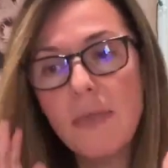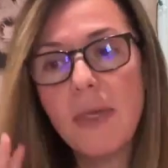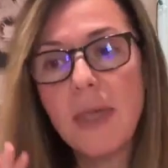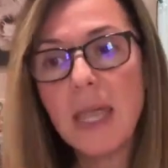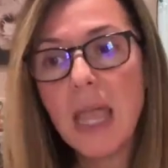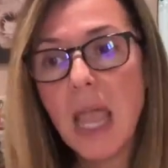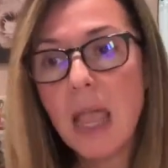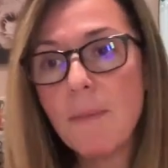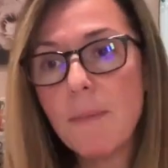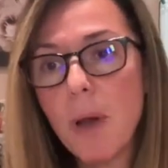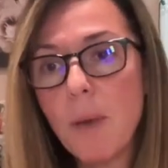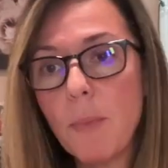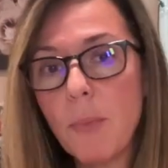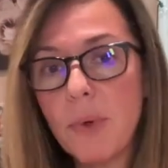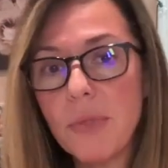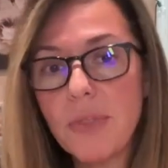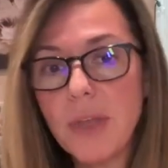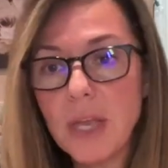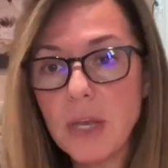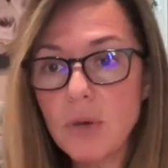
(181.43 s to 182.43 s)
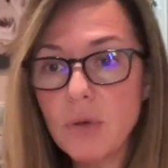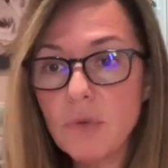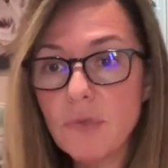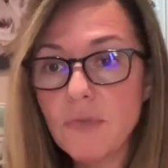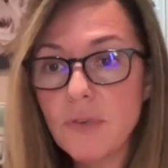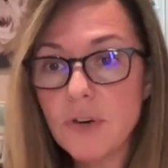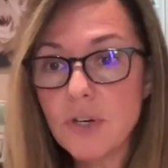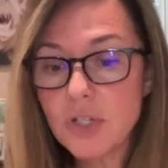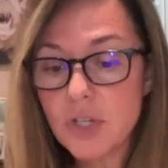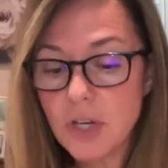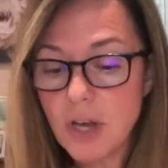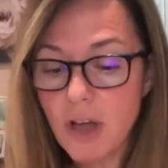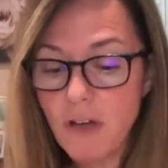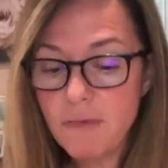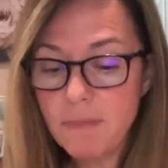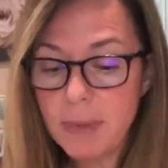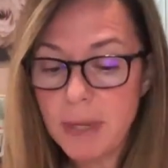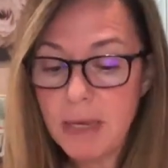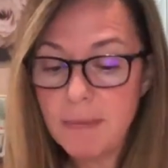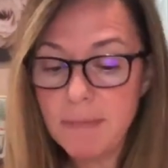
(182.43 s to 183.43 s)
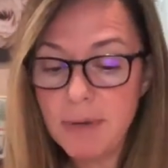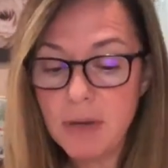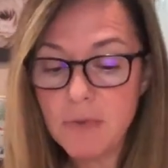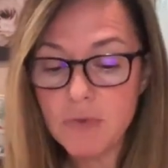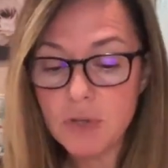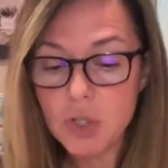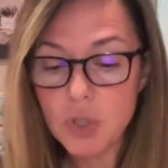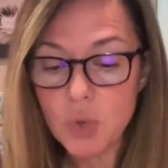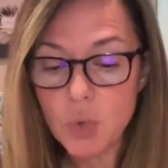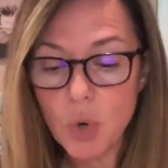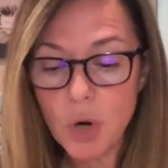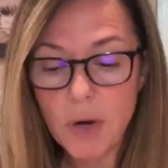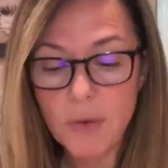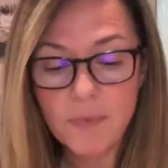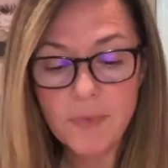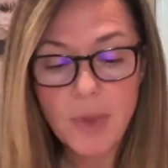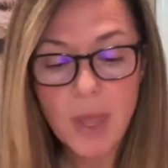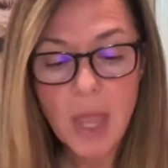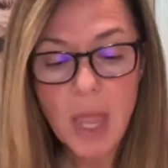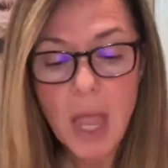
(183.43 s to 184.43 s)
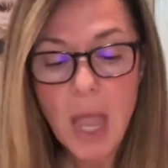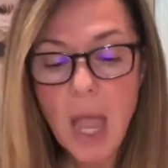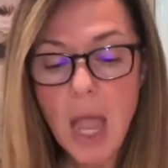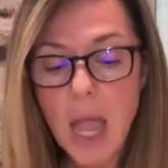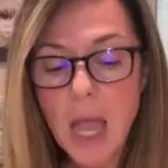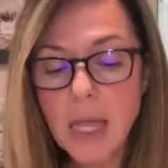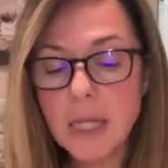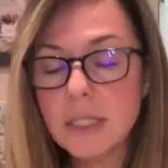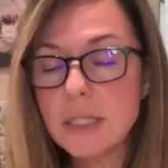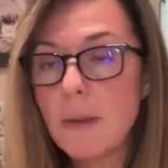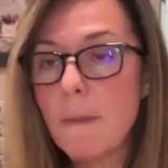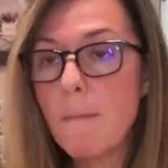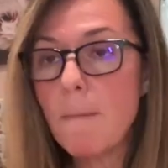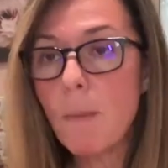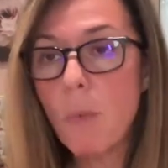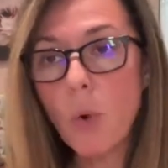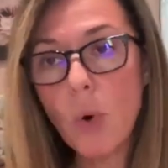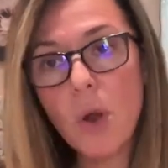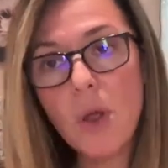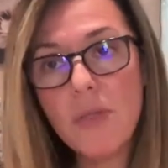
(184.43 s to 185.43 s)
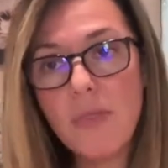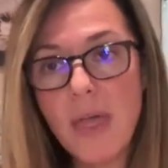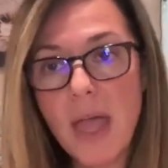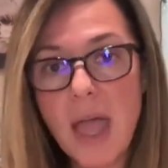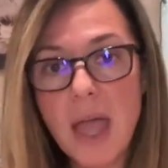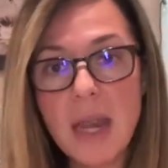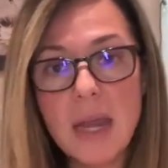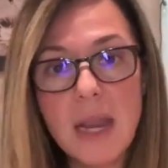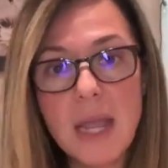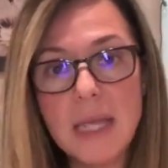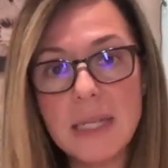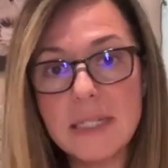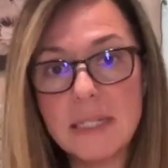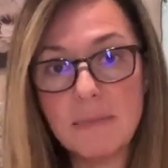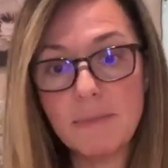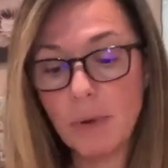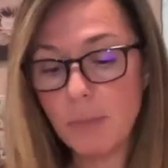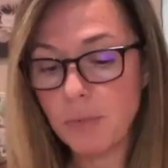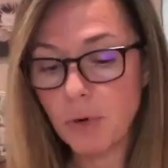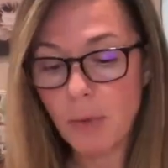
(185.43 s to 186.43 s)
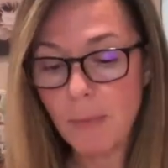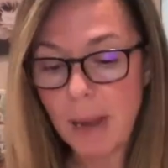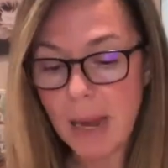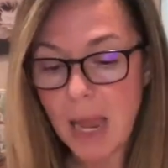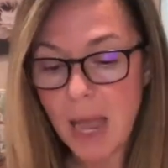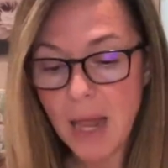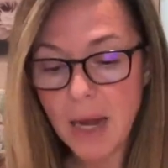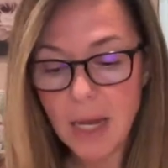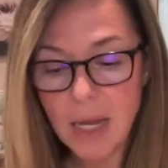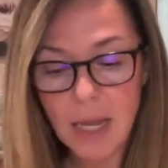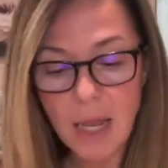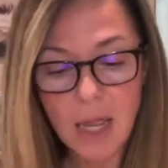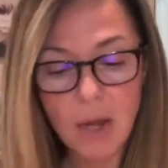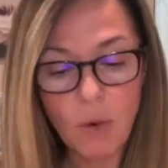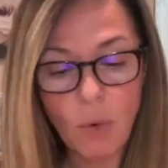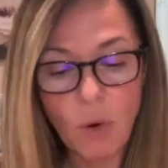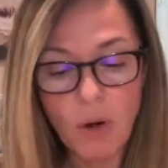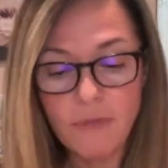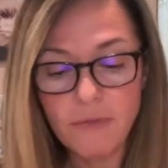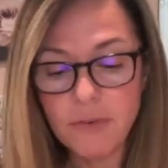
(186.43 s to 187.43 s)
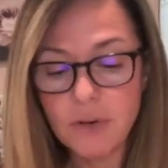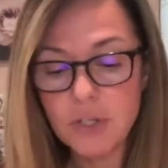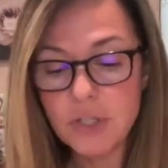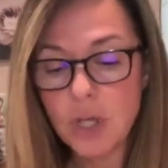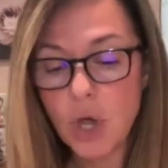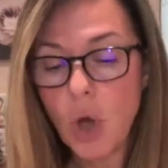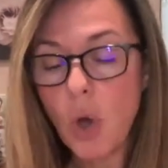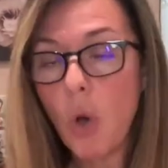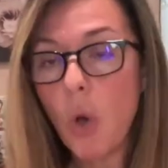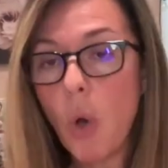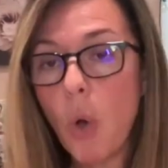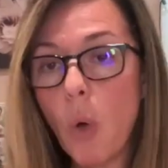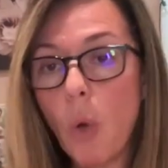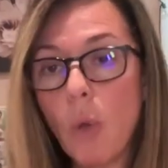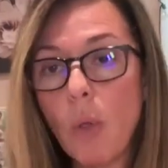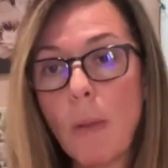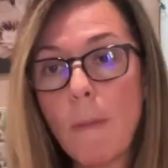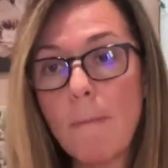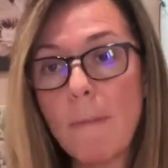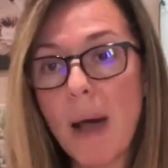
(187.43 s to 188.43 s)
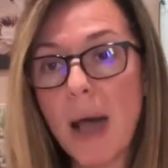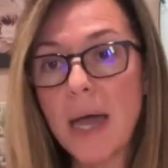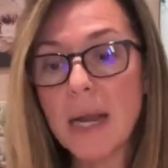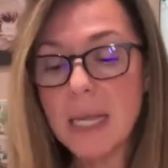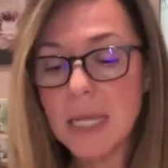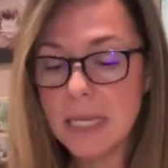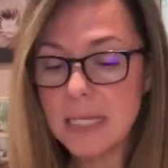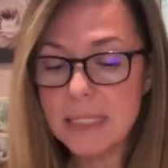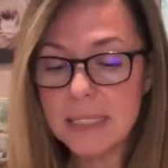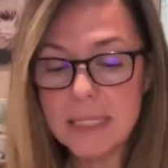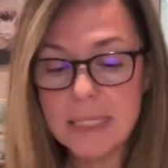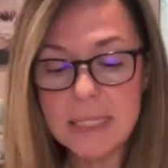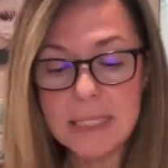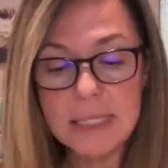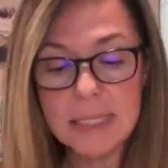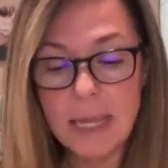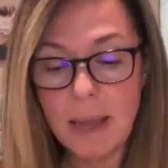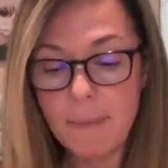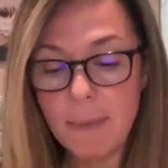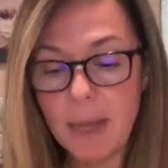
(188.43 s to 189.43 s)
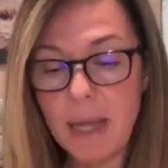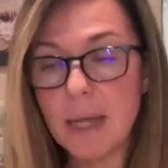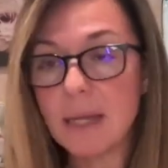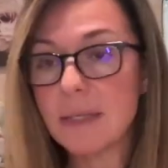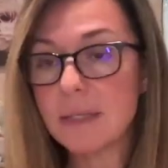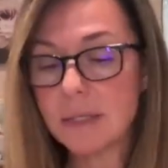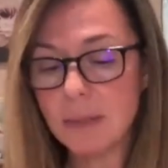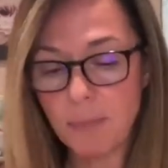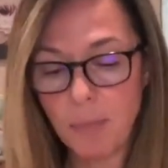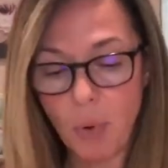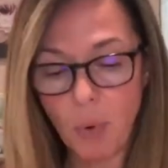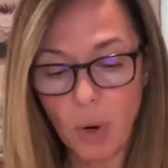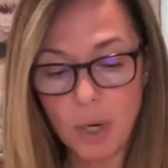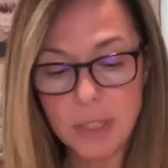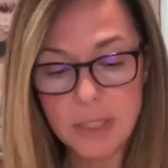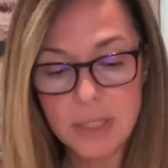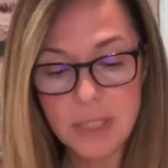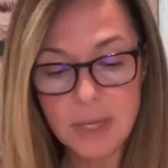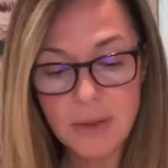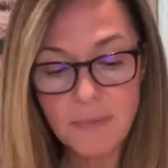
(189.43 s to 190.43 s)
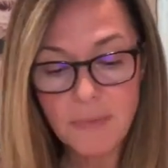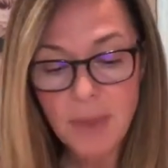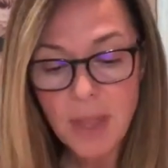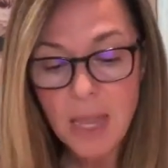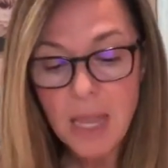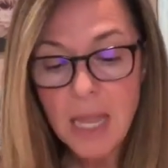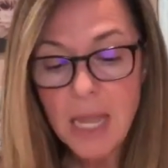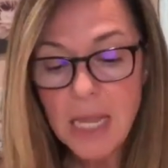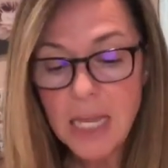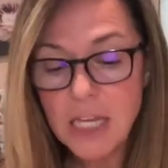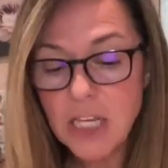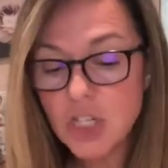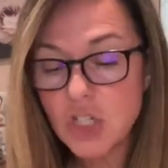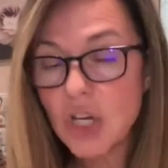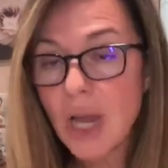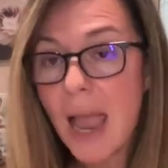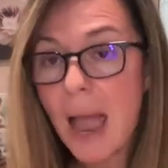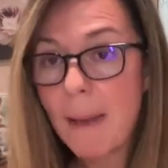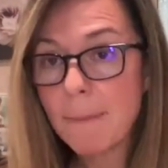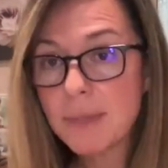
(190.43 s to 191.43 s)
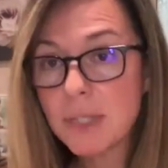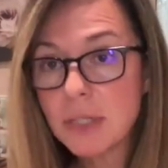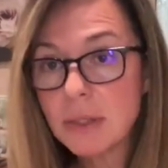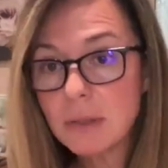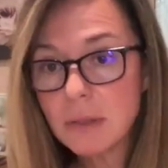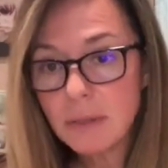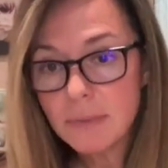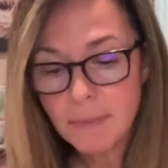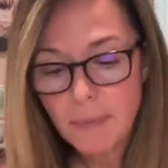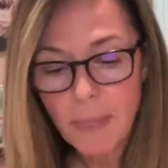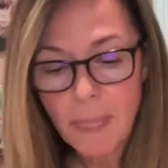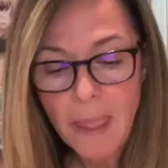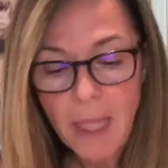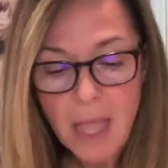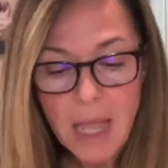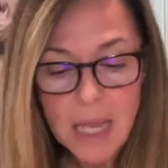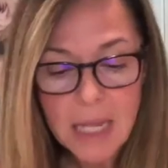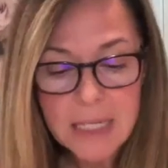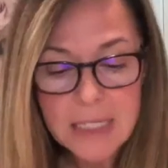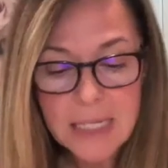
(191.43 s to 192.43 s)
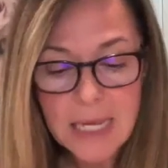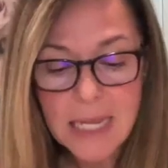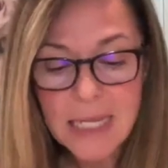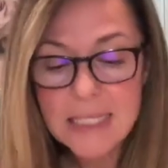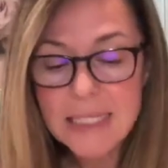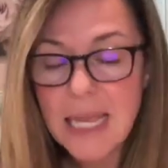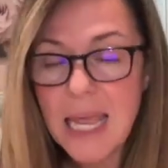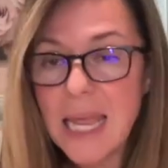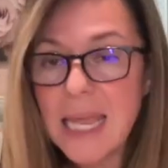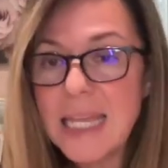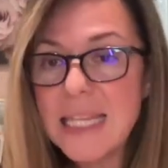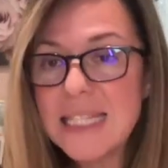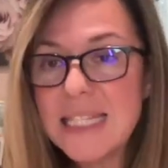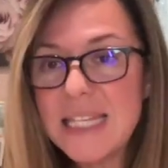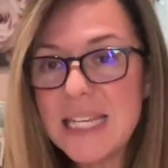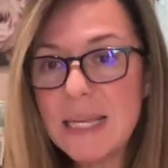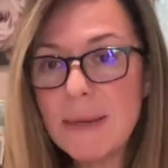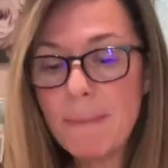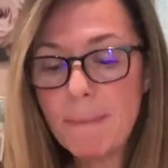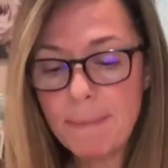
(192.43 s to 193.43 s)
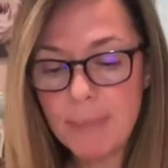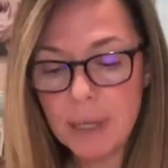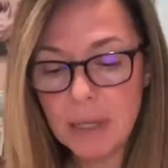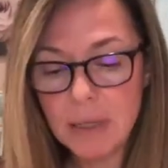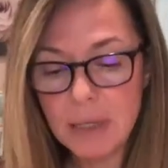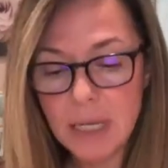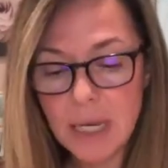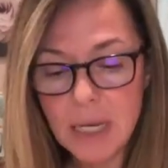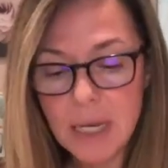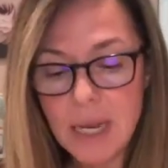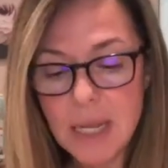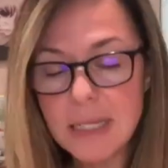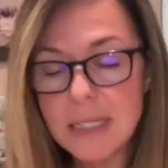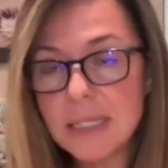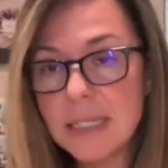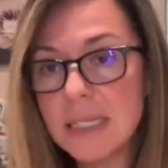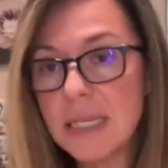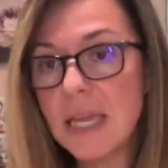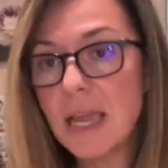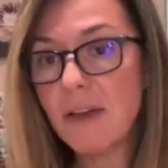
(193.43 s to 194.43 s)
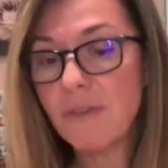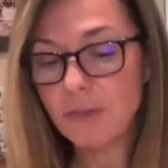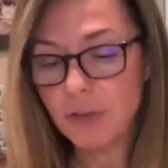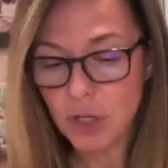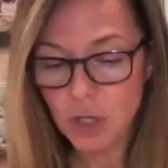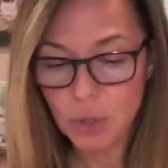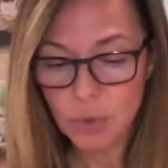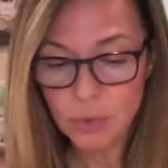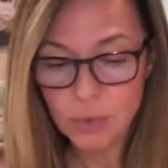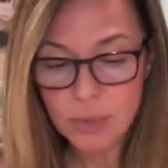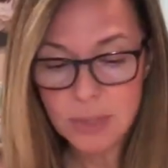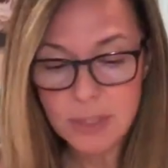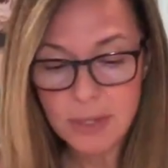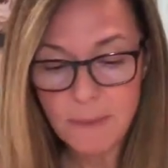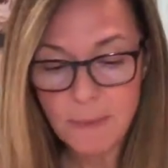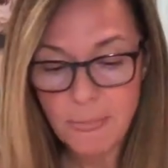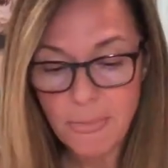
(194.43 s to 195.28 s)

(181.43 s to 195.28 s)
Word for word: they came up with a new version of PB Restore. It's more than a simple probiotic. It offers a whole body systemic support. Each capsule contains 18 billion CFUs,